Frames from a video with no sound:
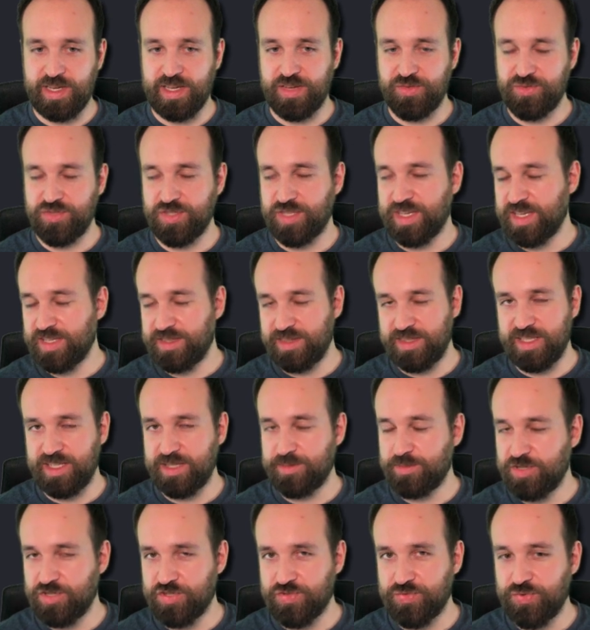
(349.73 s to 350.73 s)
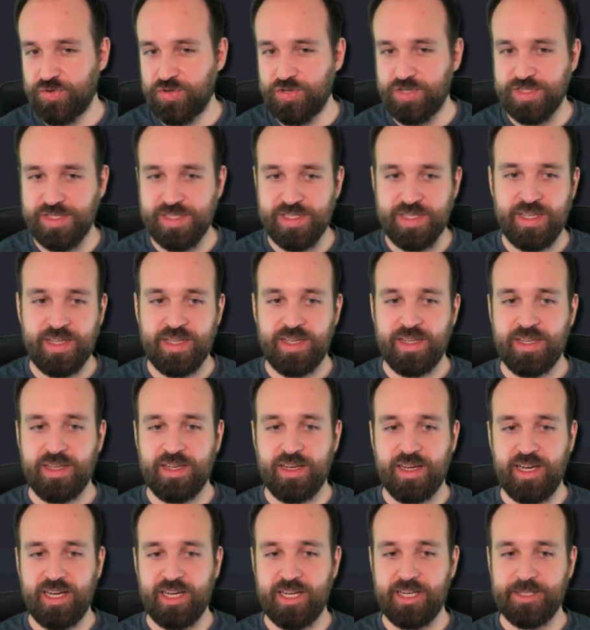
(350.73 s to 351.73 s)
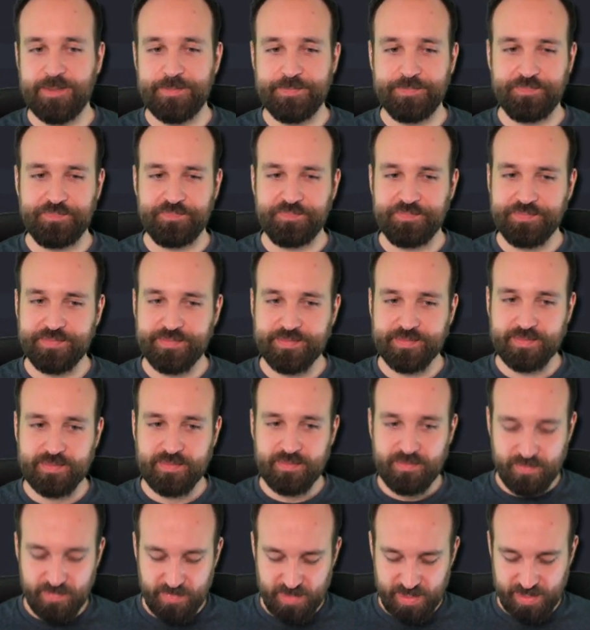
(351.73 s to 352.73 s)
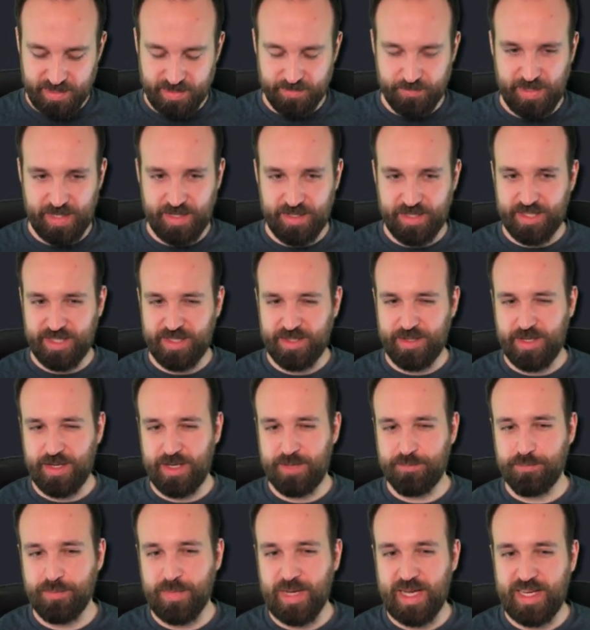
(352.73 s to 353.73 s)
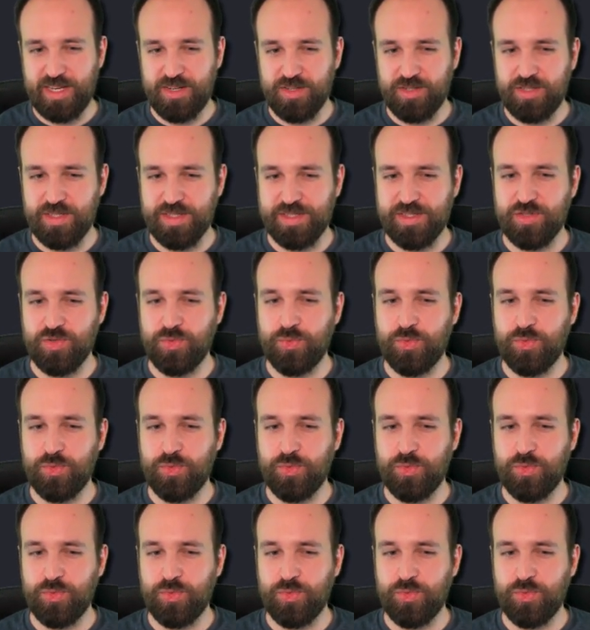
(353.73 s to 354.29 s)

have to get the image first. Um, it might also